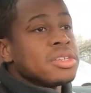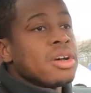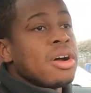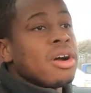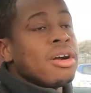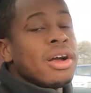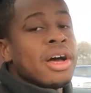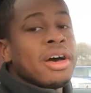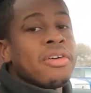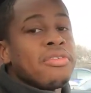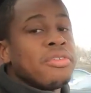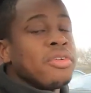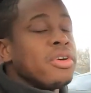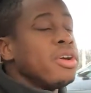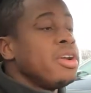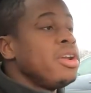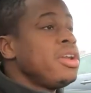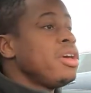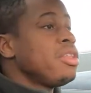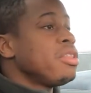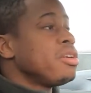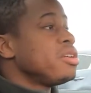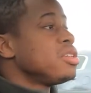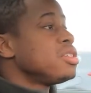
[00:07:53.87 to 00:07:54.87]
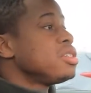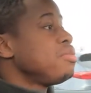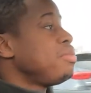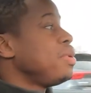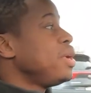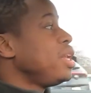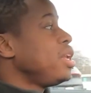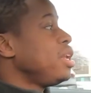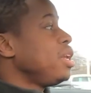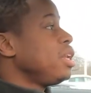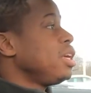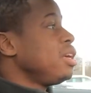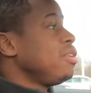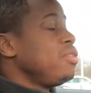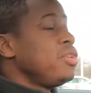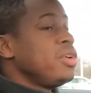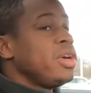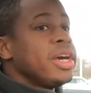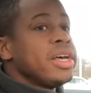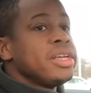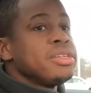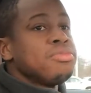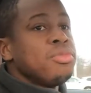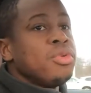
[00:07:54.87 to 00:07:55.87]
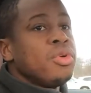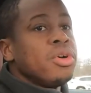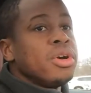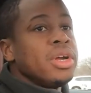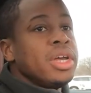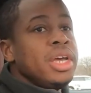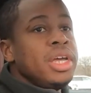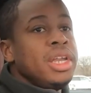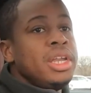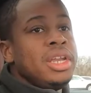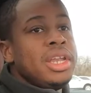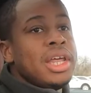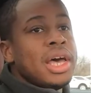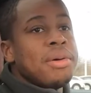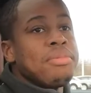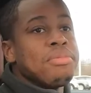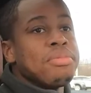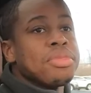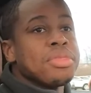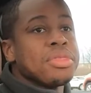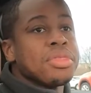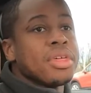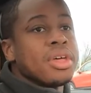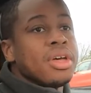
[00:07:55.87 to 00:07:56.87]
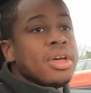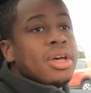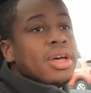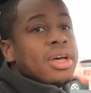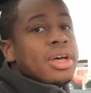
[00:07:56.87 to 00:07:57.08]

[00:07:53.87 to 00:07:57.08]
car out for another spin and give you guys more in-depth